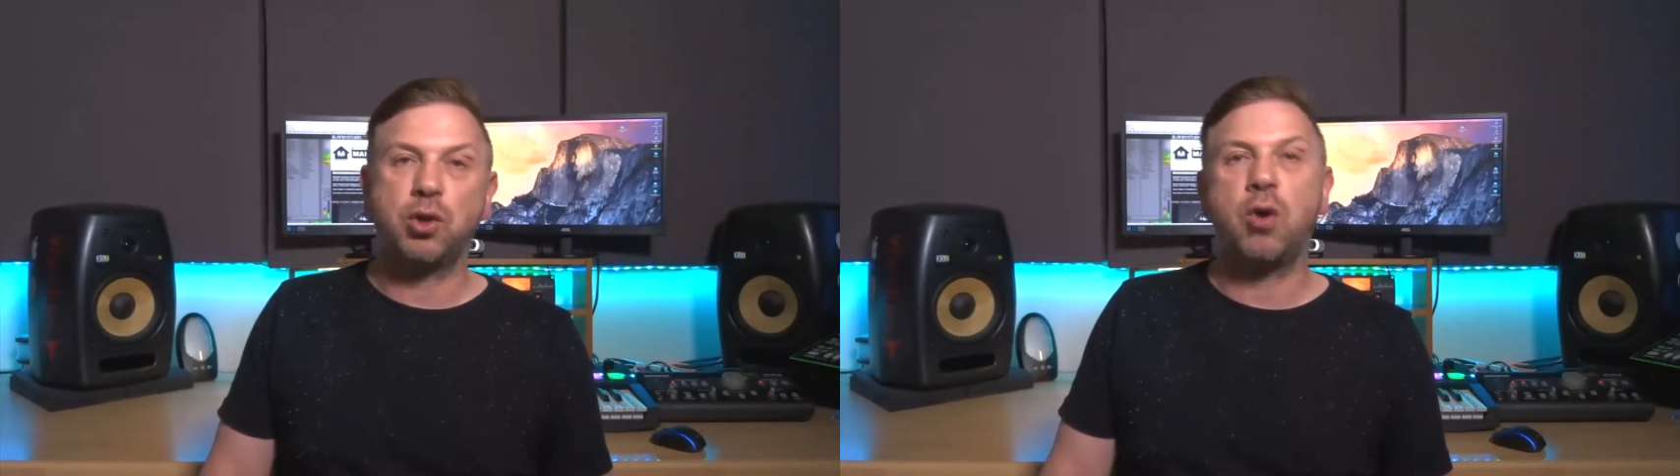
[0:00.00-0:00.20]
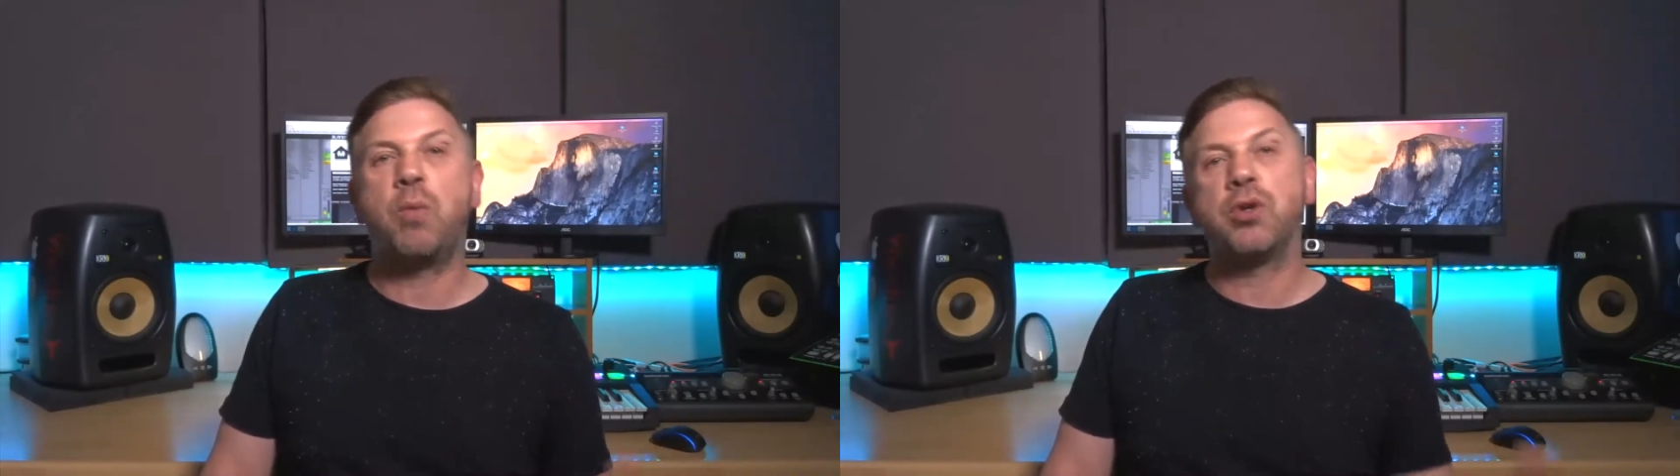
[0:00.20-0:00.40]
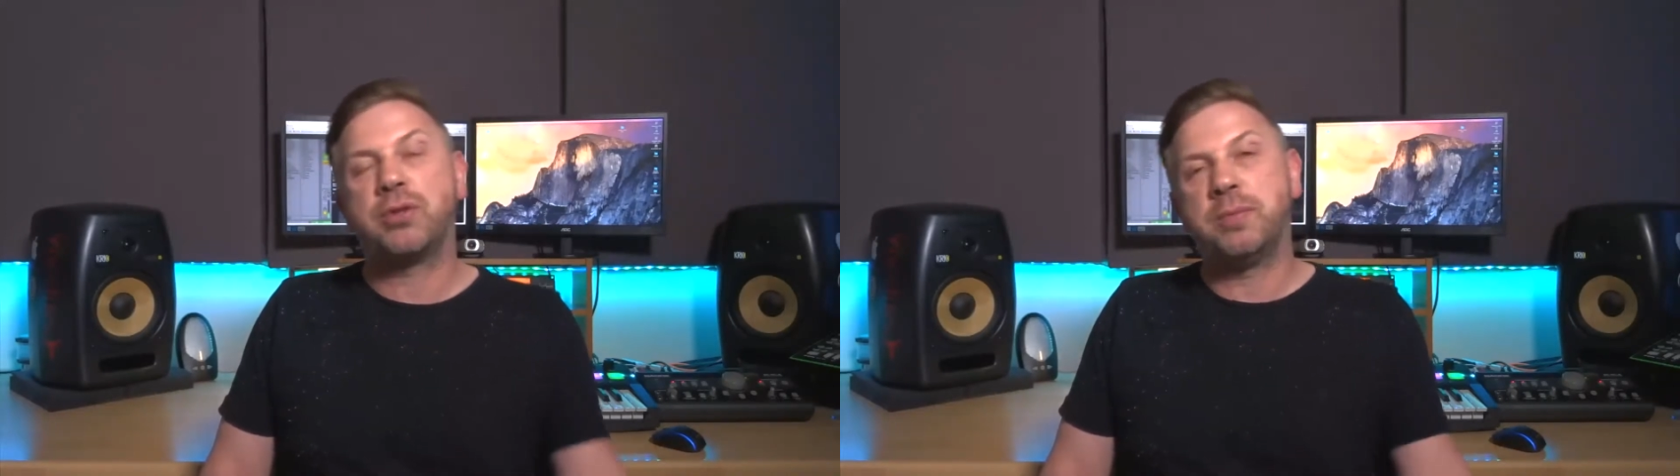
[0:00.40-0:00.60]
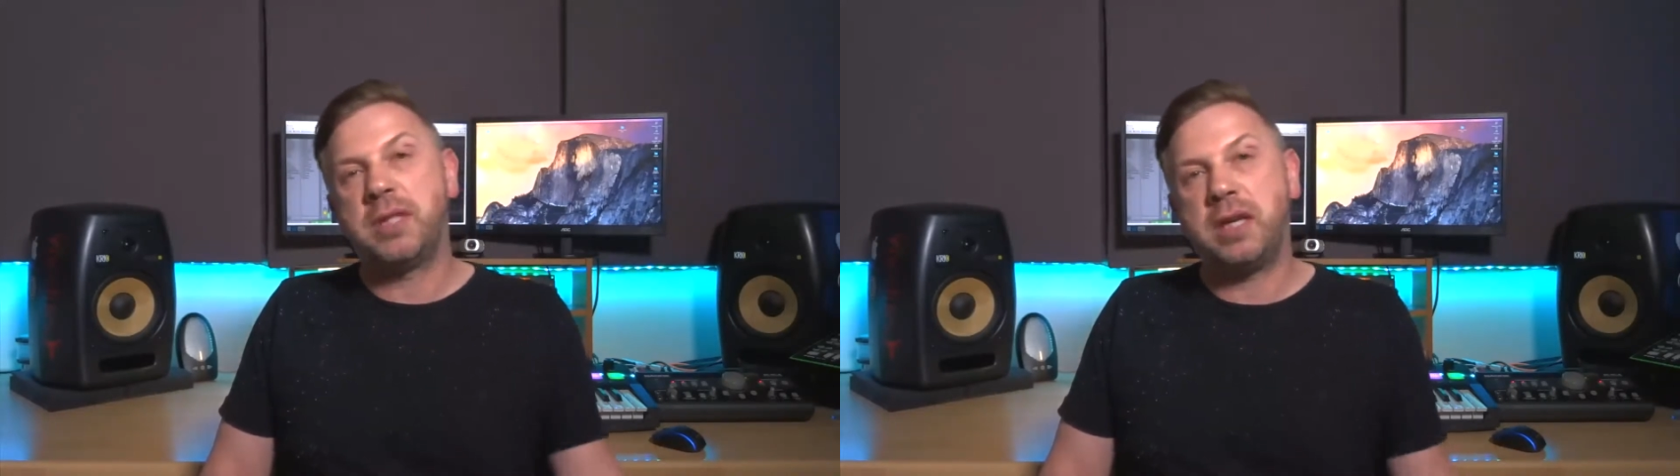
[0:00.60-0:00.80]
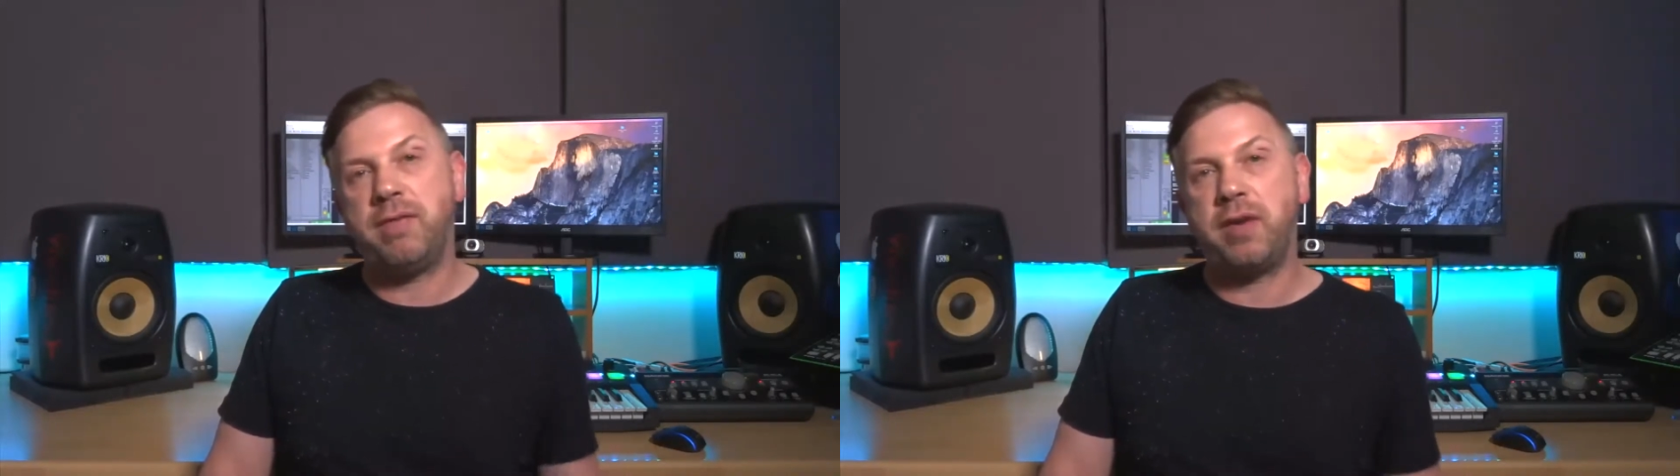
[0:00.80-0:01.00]
Go and watch some
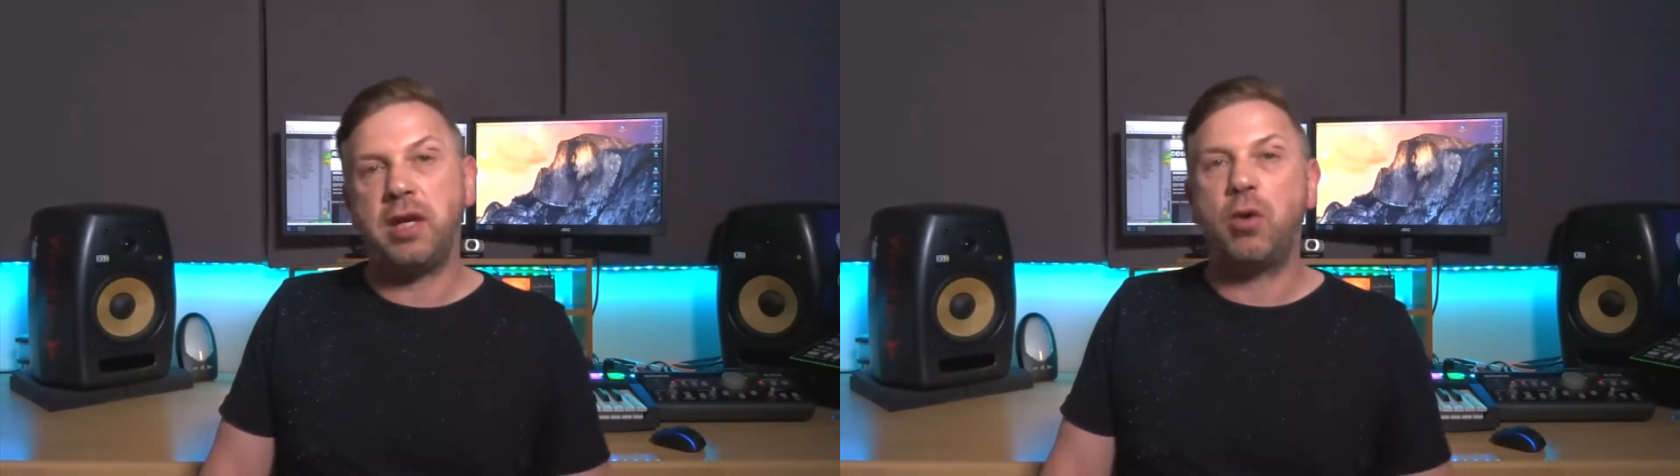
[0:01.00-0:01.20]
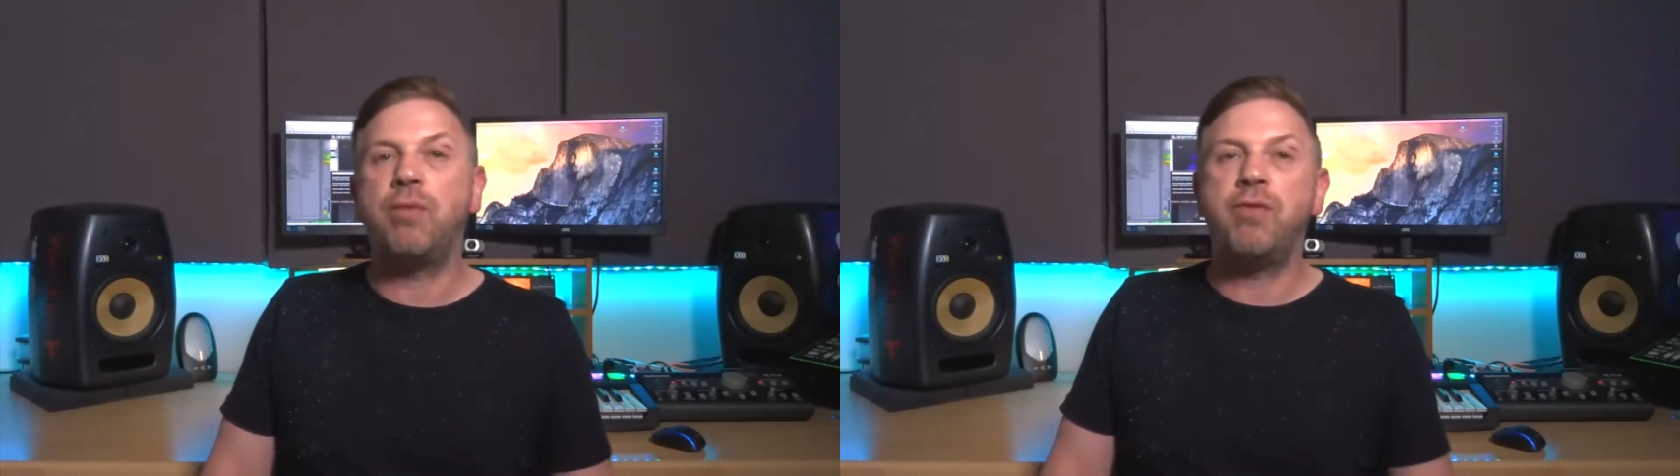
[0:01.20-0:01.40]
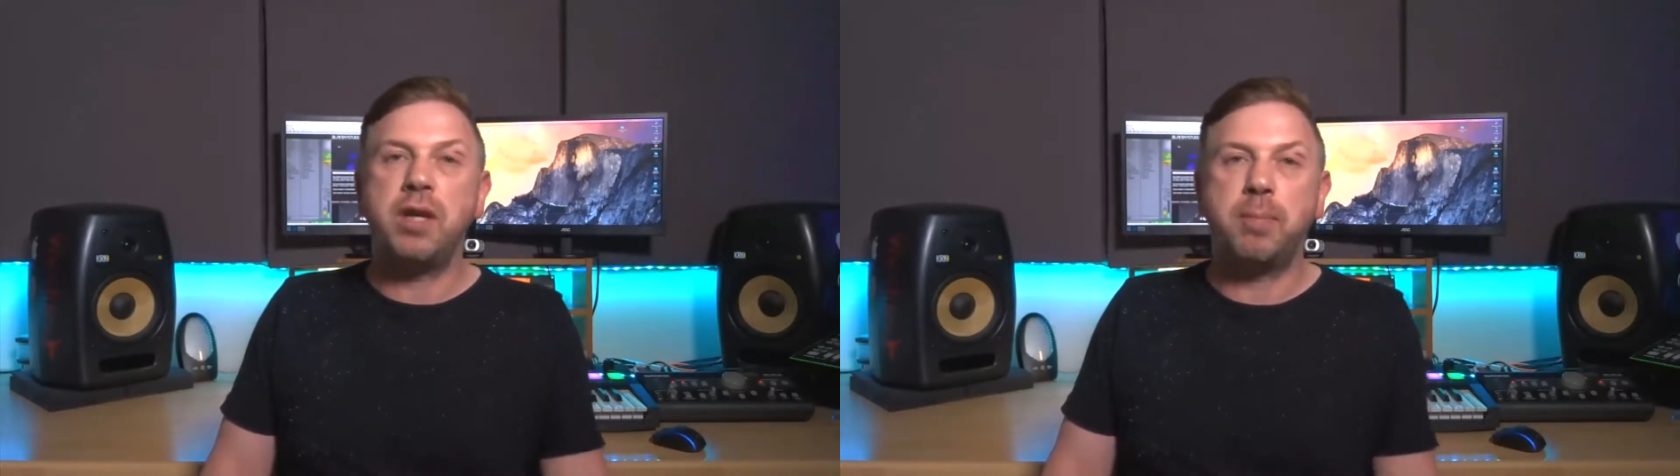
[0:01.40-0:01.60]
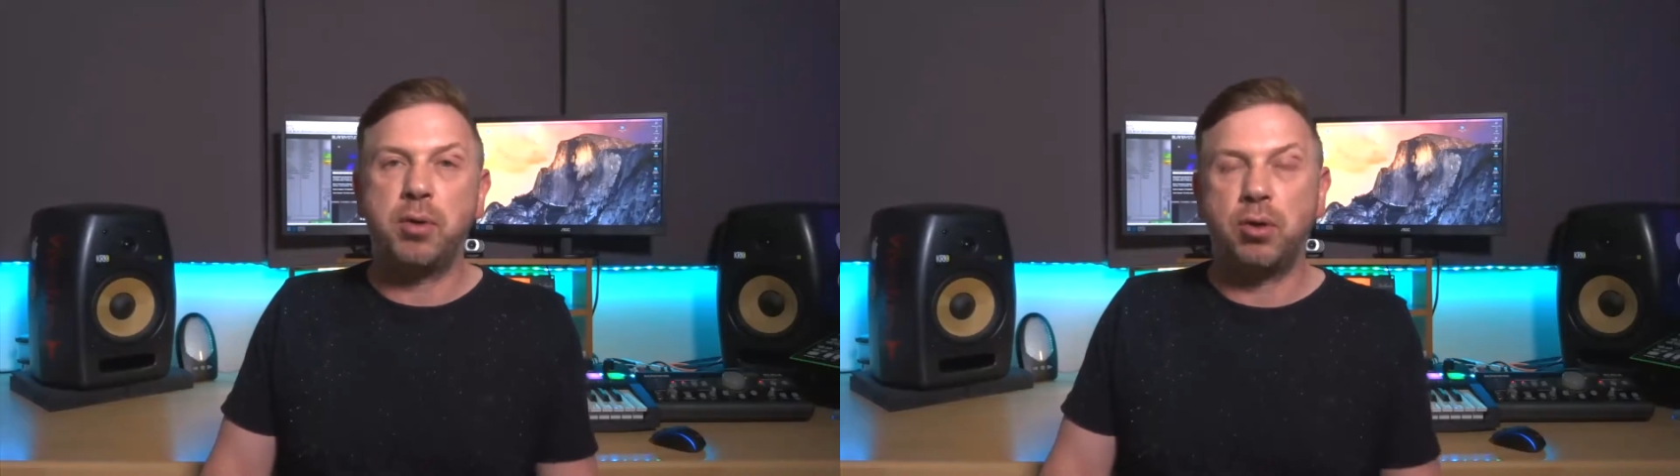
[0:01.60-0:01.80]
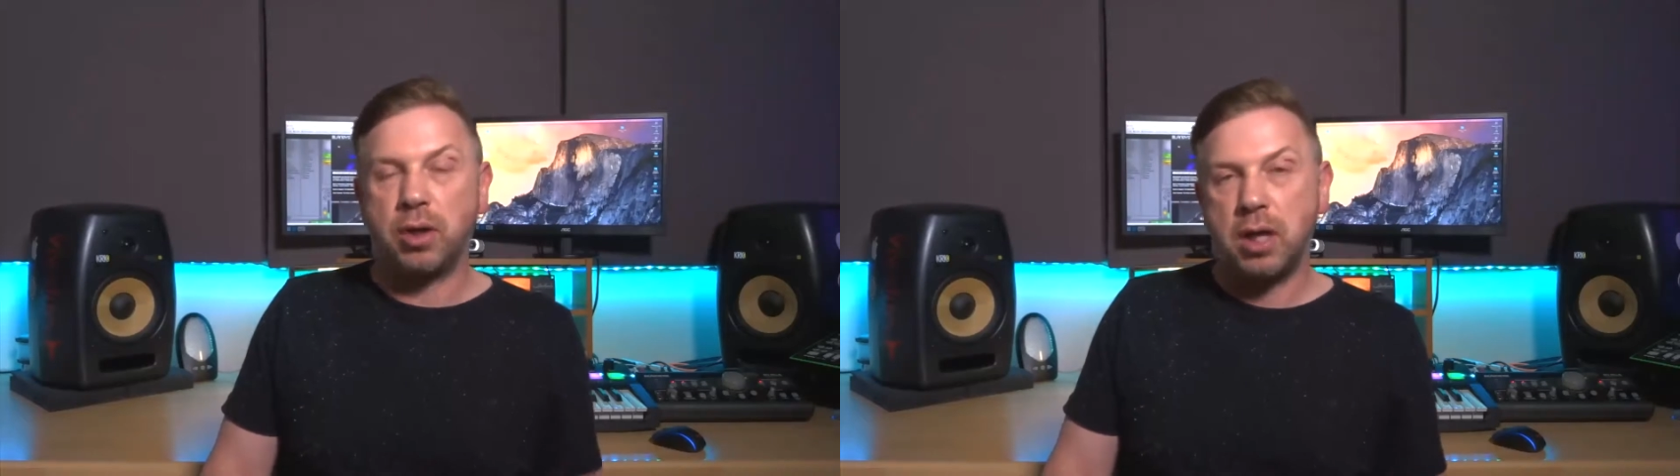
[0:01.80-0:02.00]
TV. Go and read a
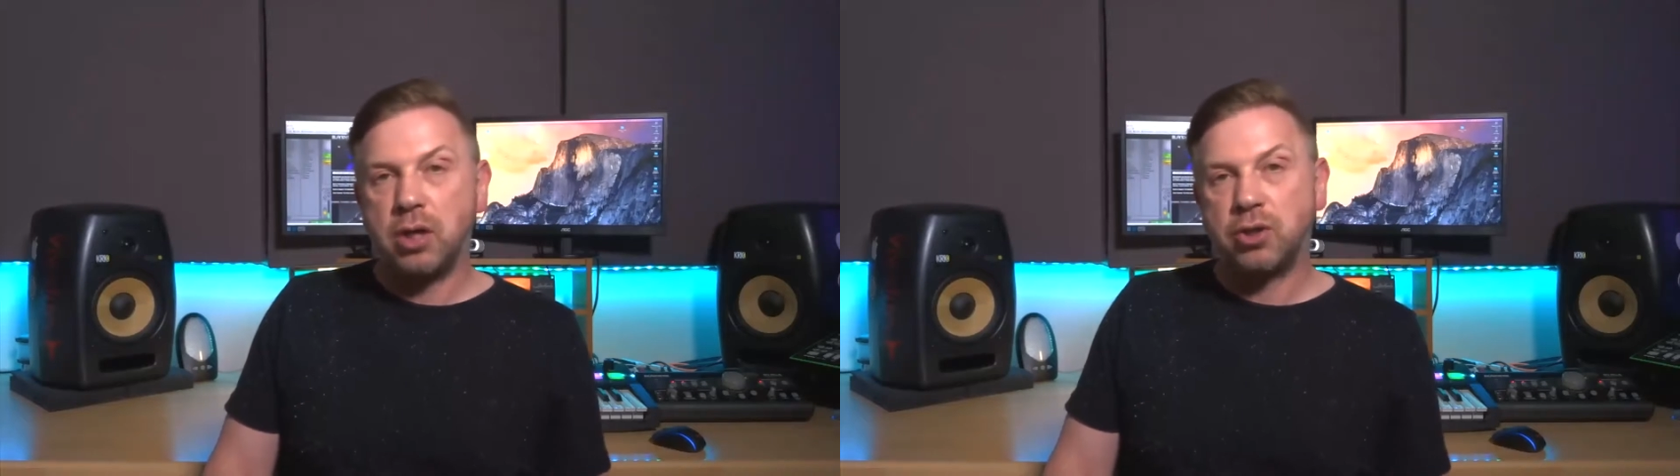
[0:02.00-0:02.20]
book.